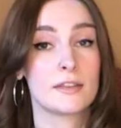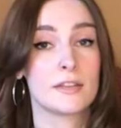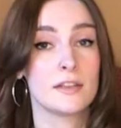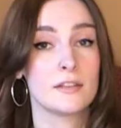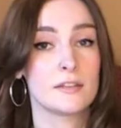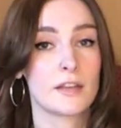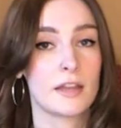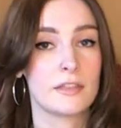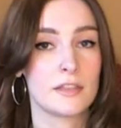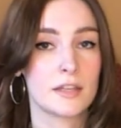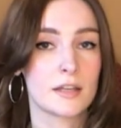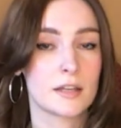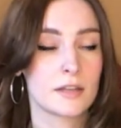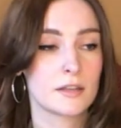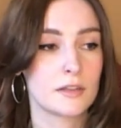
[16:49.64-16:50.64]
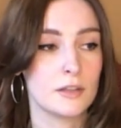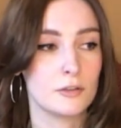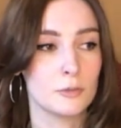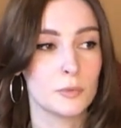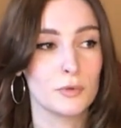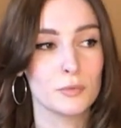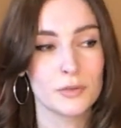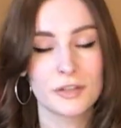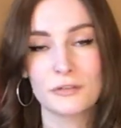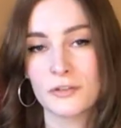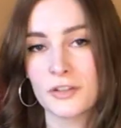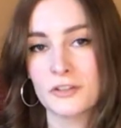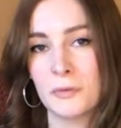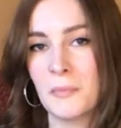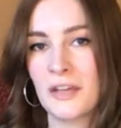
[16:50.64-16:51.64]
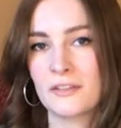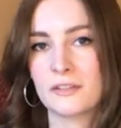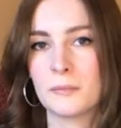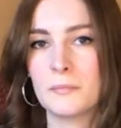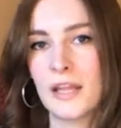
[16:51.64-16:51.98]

these. I think these will be really fun to make some